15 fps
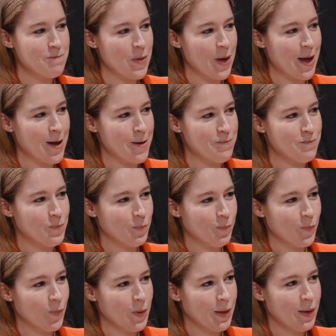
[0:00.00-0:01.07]

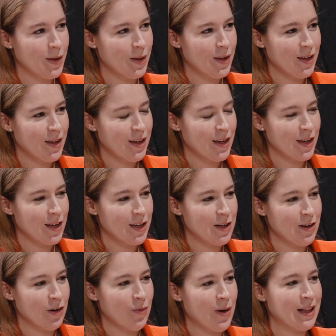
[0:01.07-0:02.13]

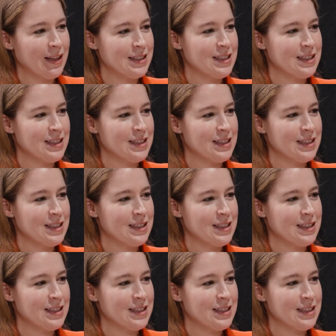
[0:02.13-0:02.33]
while